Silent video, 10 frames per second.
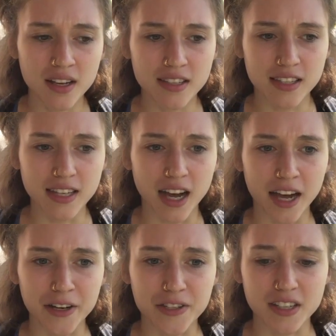seek
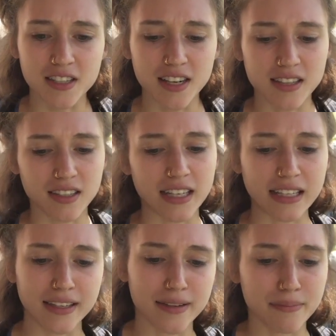higher success
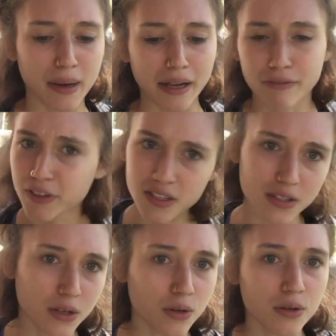like in my
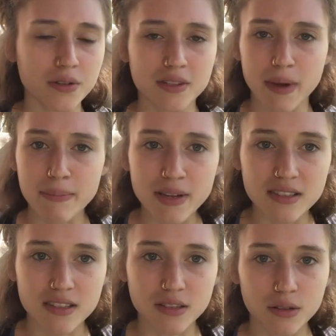fitness goals, in my
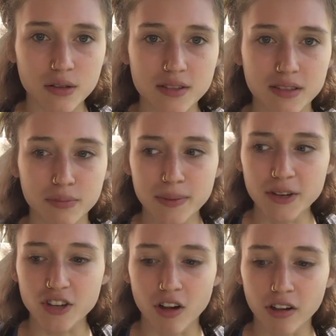business goals, and pretty
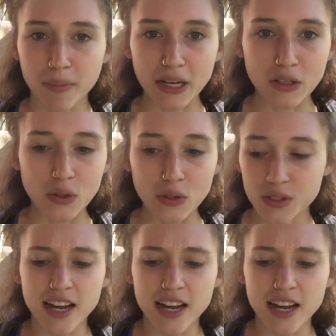much all of my goals.